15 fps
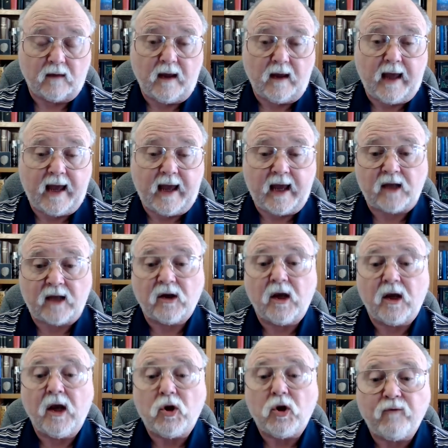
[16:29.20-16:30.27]
And
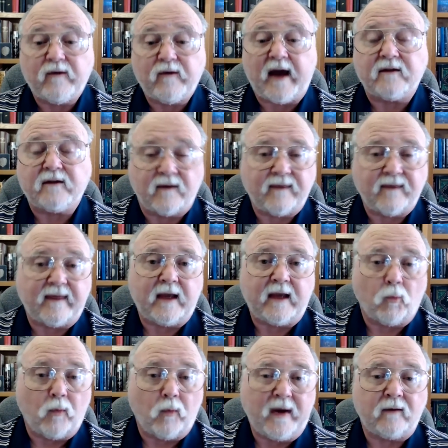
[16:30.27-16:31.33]
you've got to think
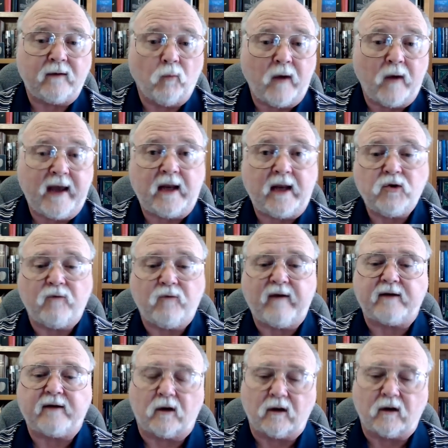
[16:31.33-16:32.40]
win-win, and you've
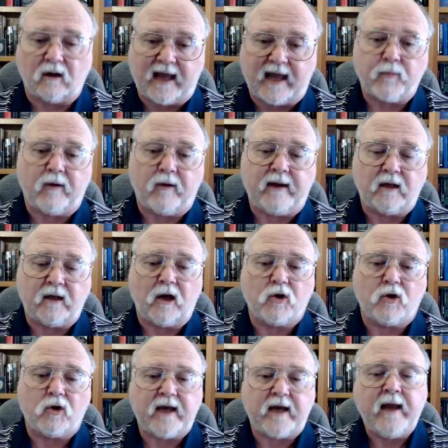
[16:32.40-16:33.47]
got to collaborate,
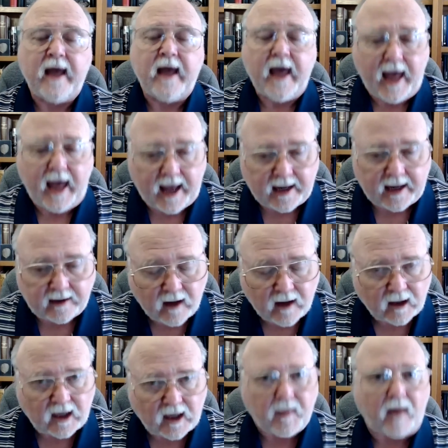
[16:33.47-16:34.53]
negotiate, and
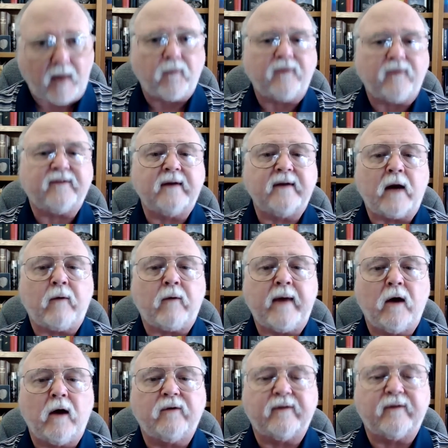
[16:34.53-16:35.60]
come up with
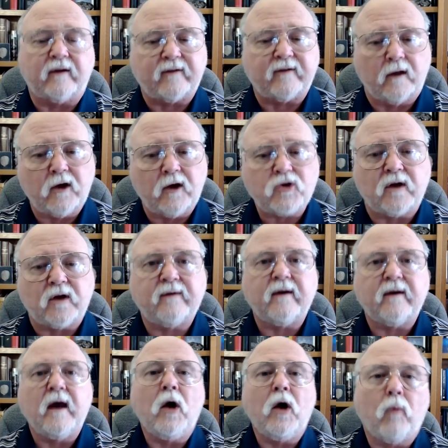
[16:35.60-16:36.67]
scenarios and solutions
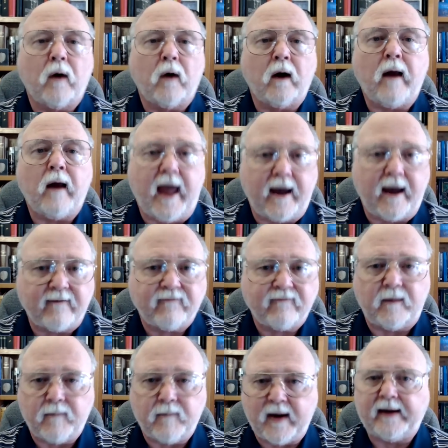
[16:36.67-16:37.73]
where
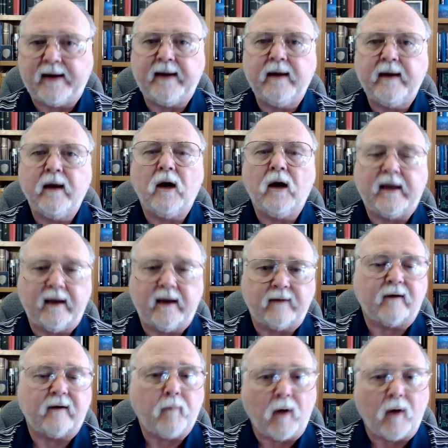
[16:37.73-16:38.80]
everybody gets
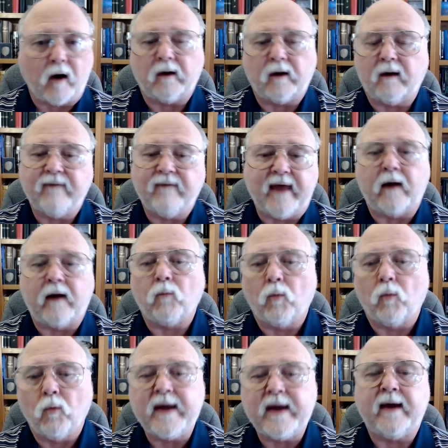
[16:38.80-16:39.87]
a part of that
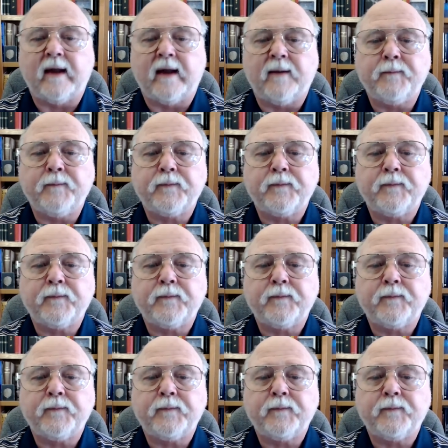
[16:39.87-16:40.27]
win.